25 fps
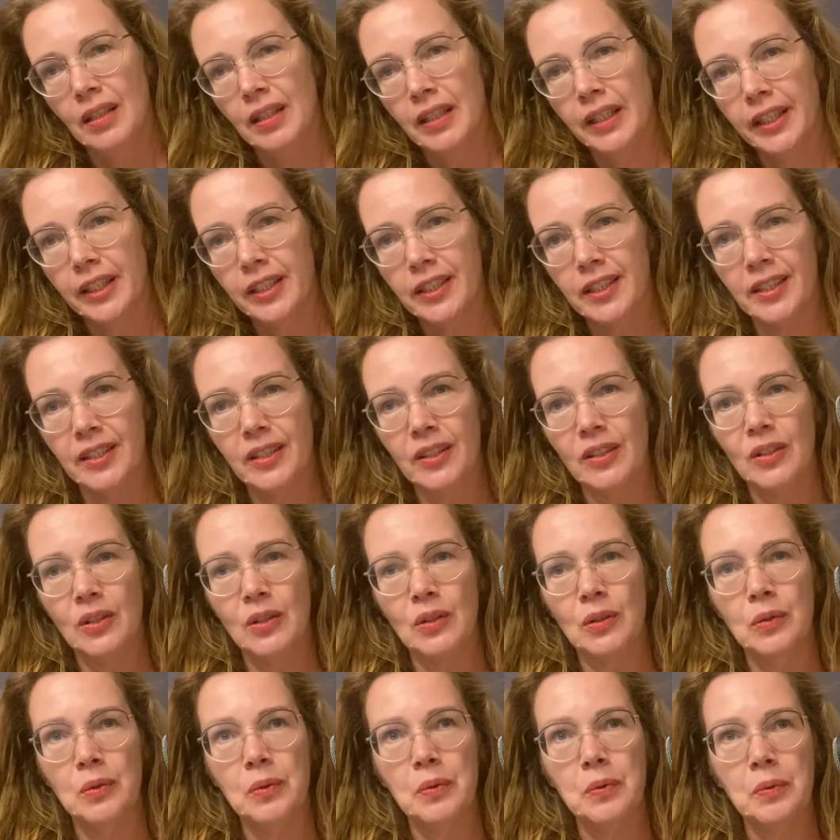let us
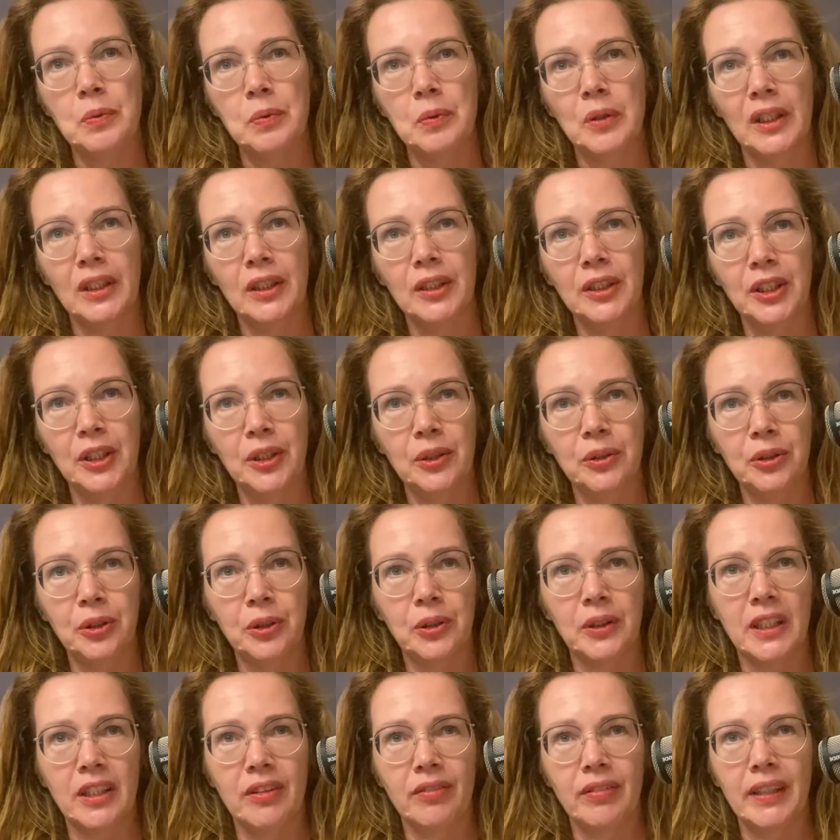know, what are you
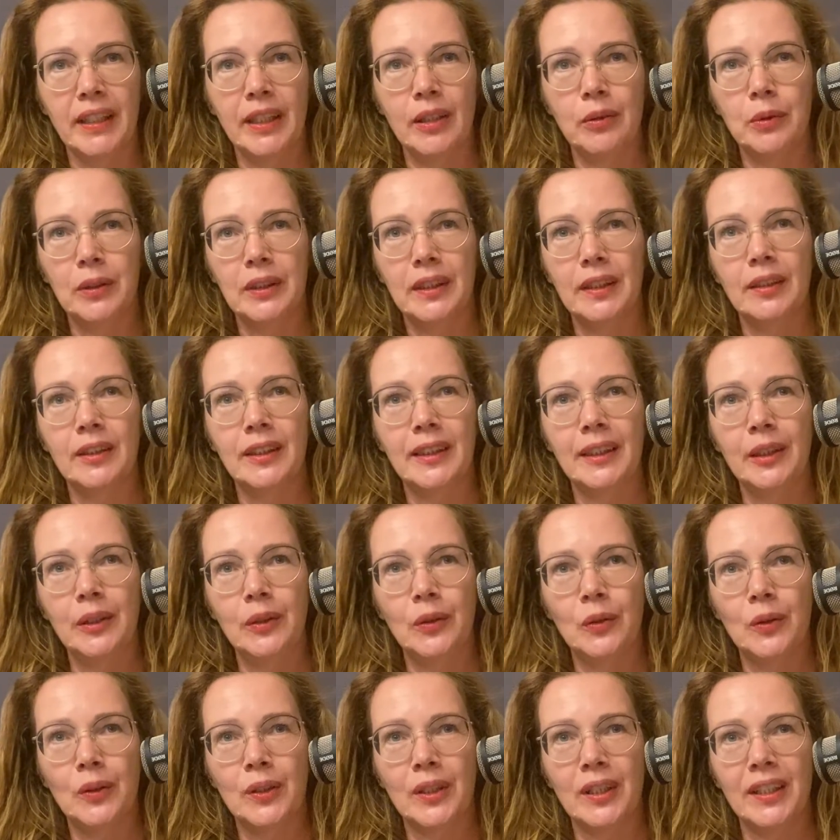traveling? What's
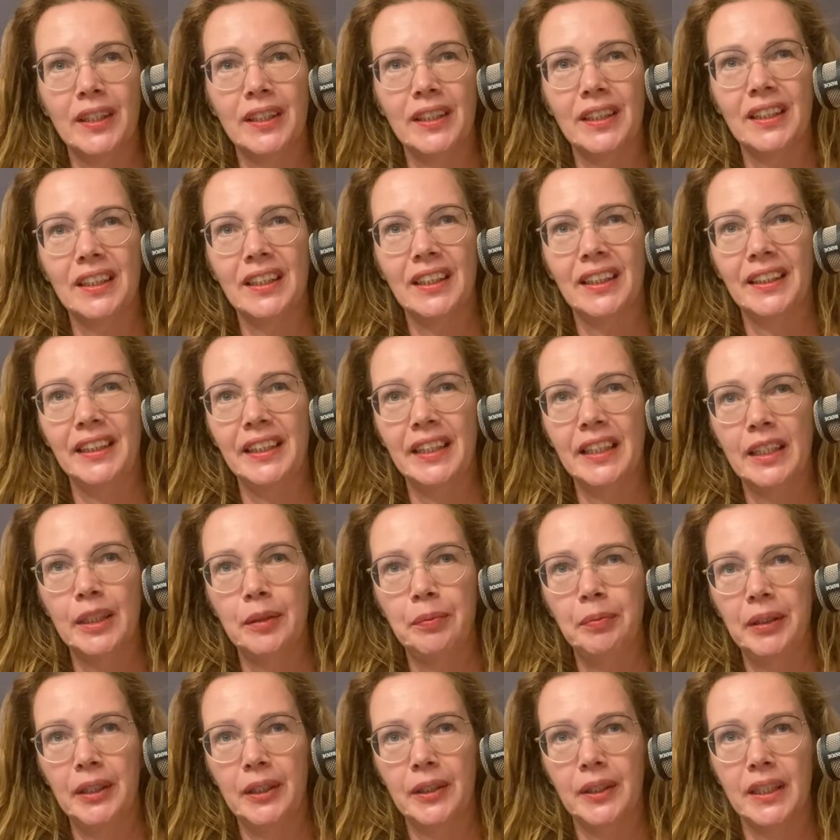your kind of
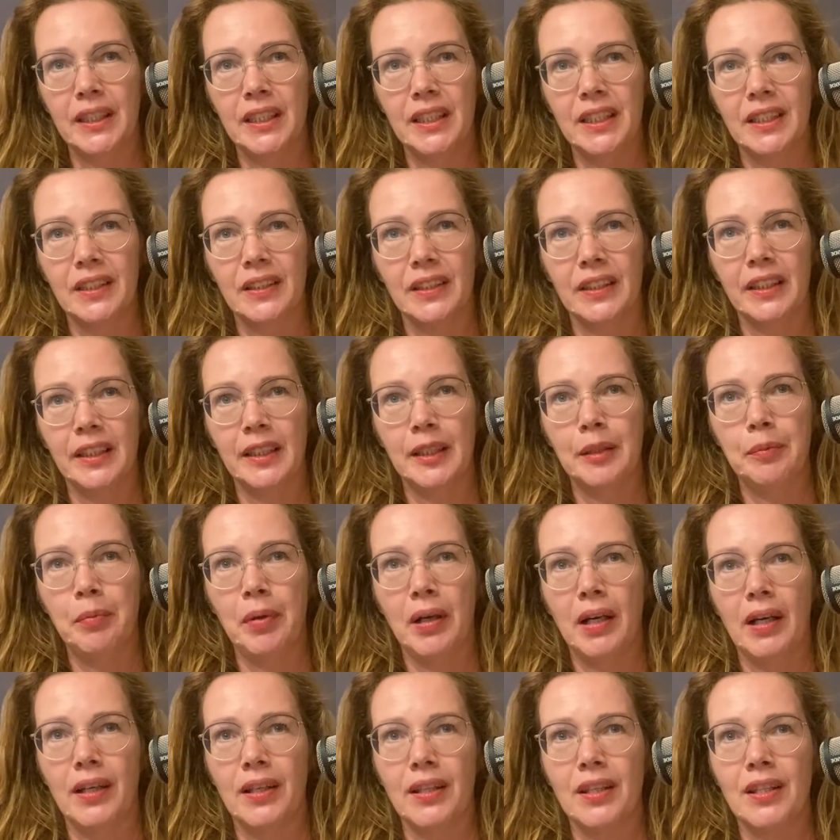experience on this
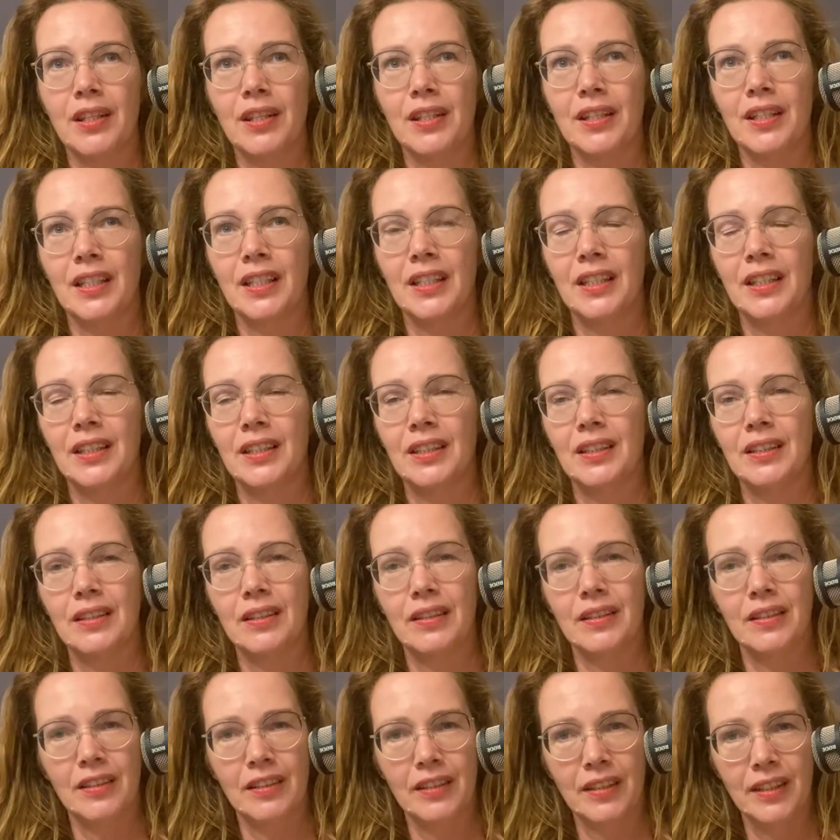path?
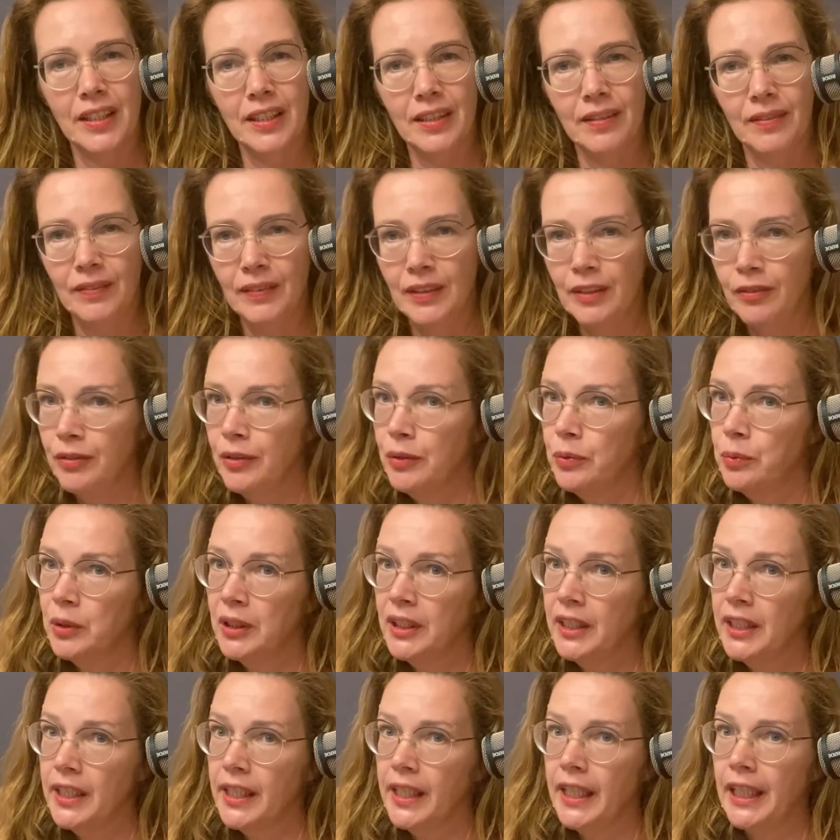And yeah, if you
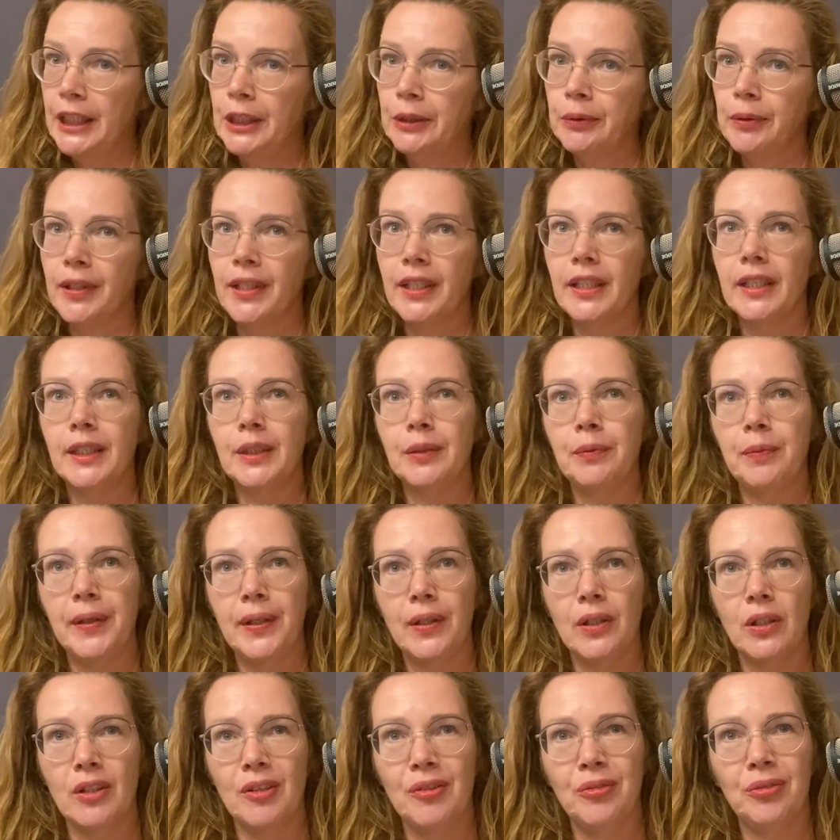want to engage with us,
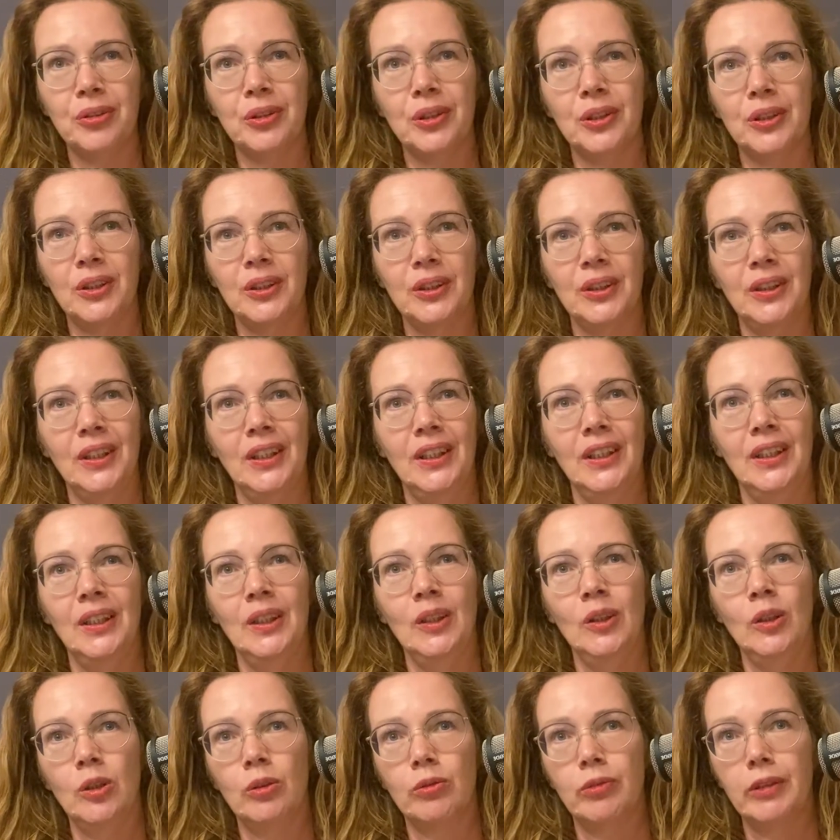we offer
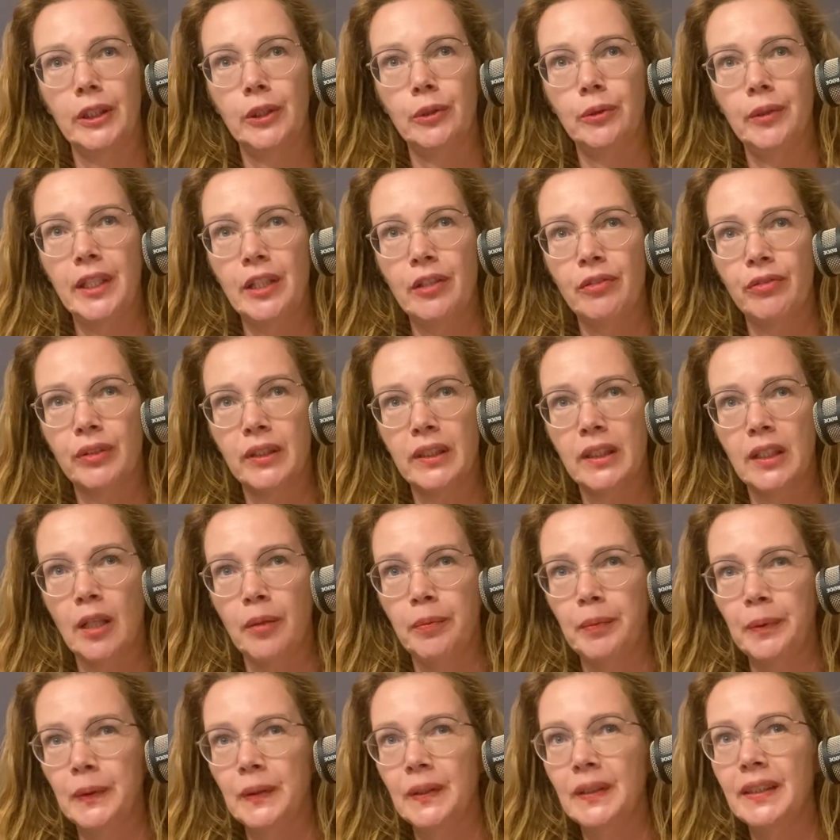a retreat for
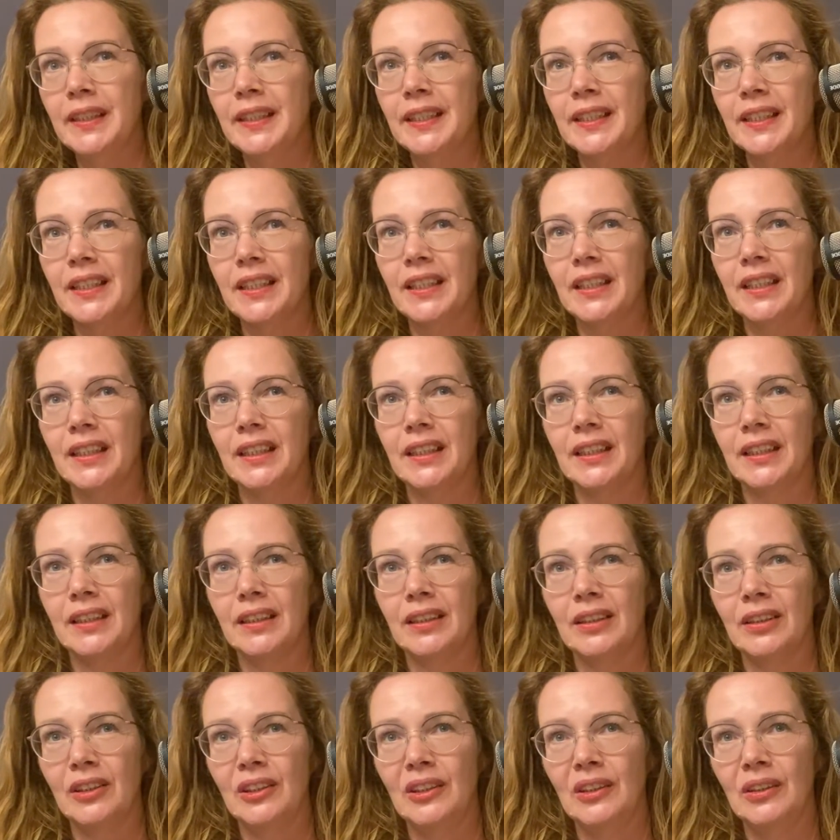couples
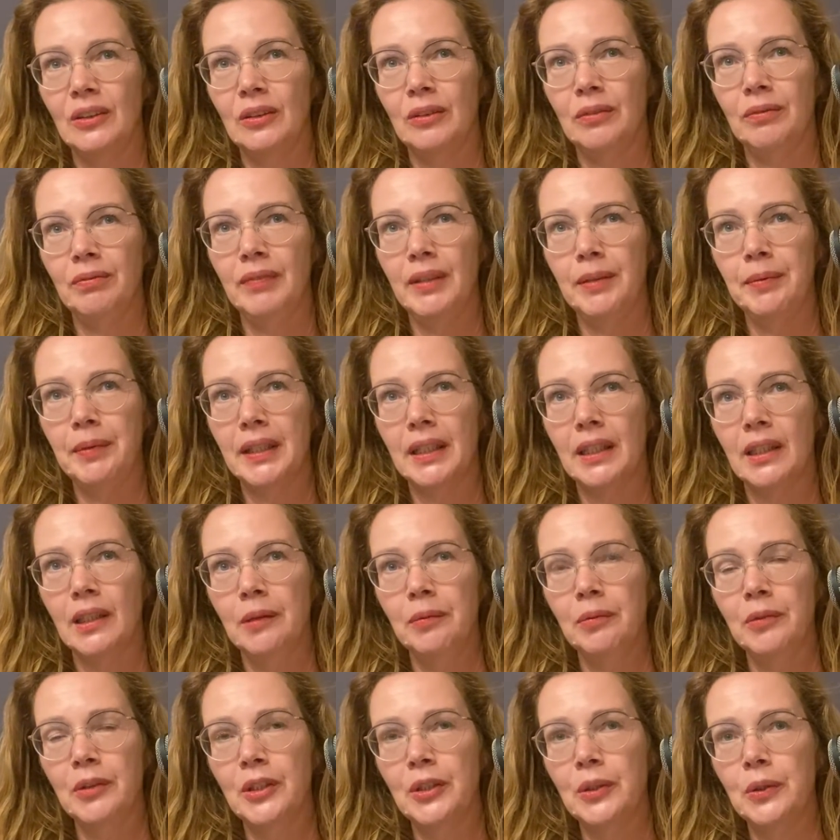and to maybe
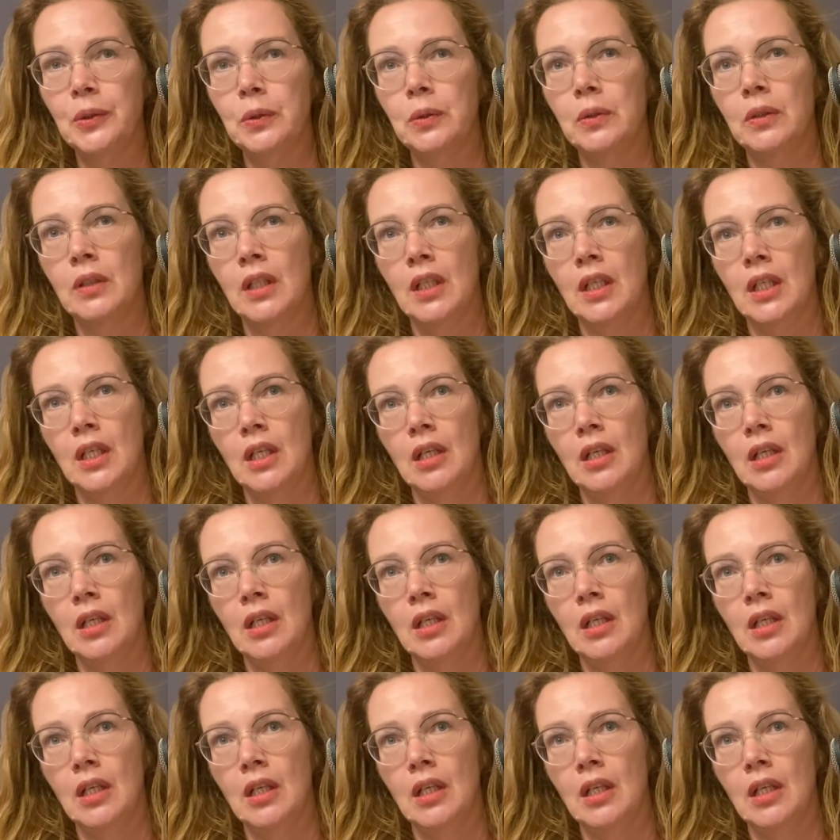come to